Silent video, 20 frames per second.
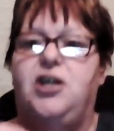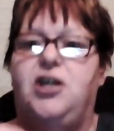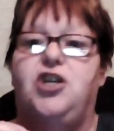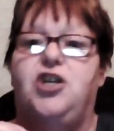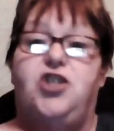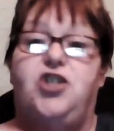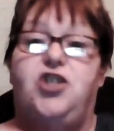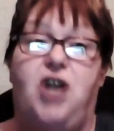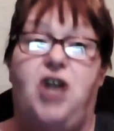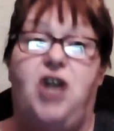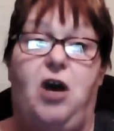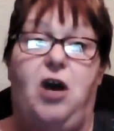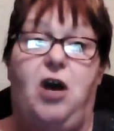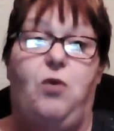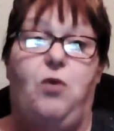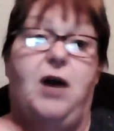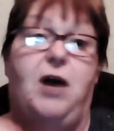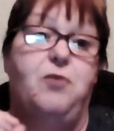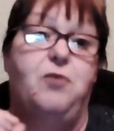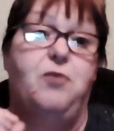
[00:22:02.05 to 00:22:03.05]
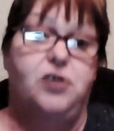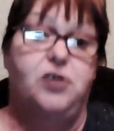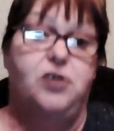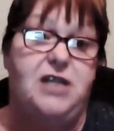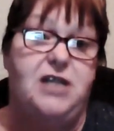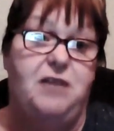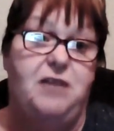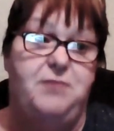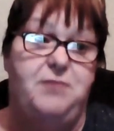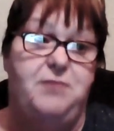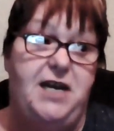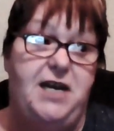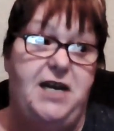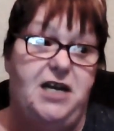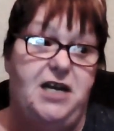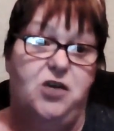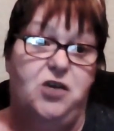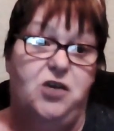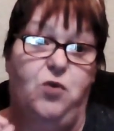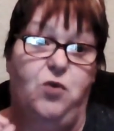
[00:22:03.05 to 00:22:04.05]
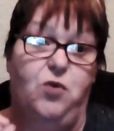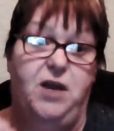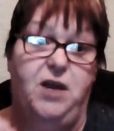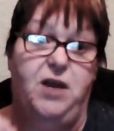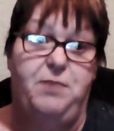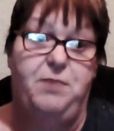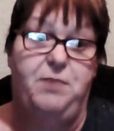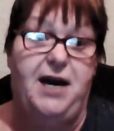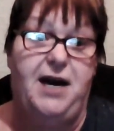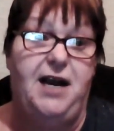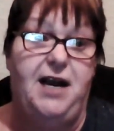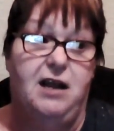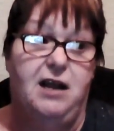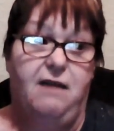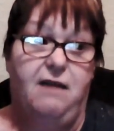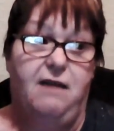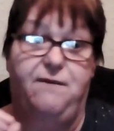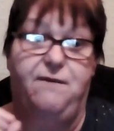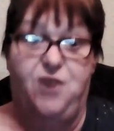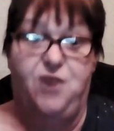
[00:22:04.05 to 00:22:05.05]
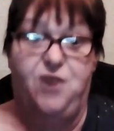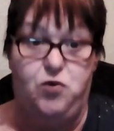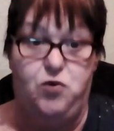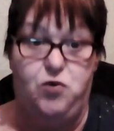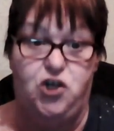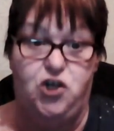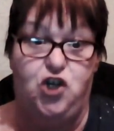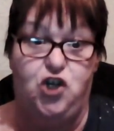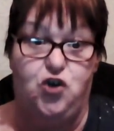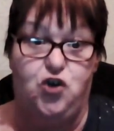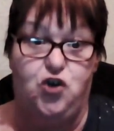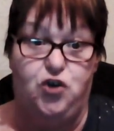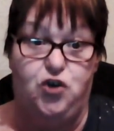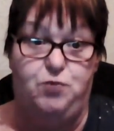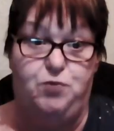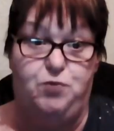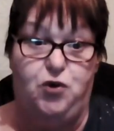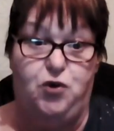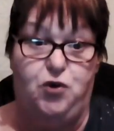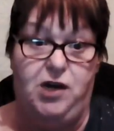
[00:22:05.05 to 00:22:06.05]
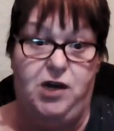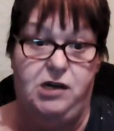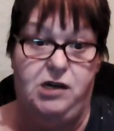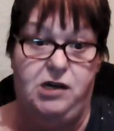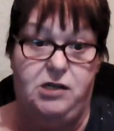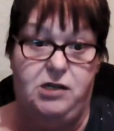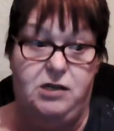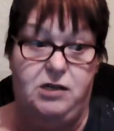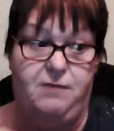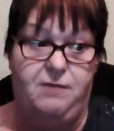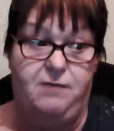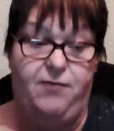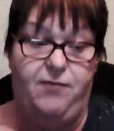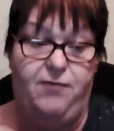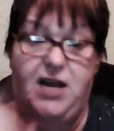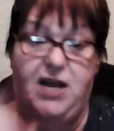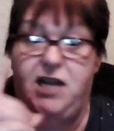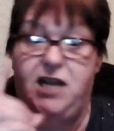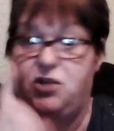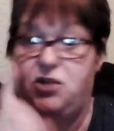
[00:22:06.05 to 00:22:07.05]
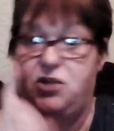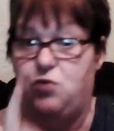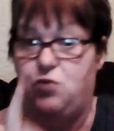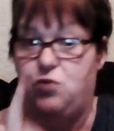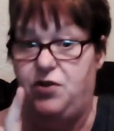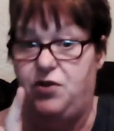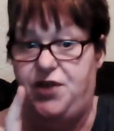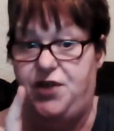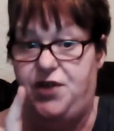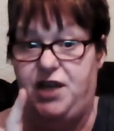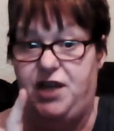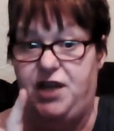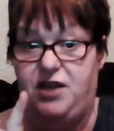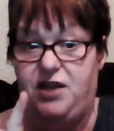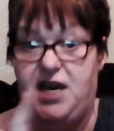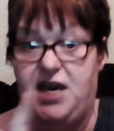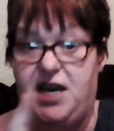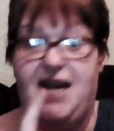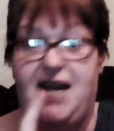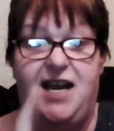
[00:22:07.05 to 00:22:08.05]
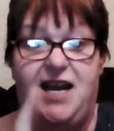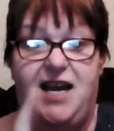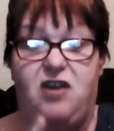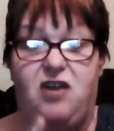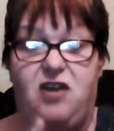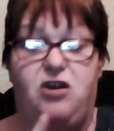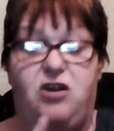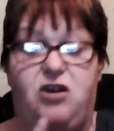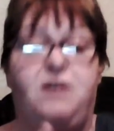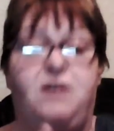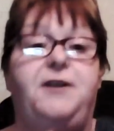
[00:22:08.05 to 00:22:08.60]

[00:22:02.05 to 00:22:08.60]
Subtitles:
So I must admit, we buy frozen Yorkshire puddings. That is the one thing that I cannot.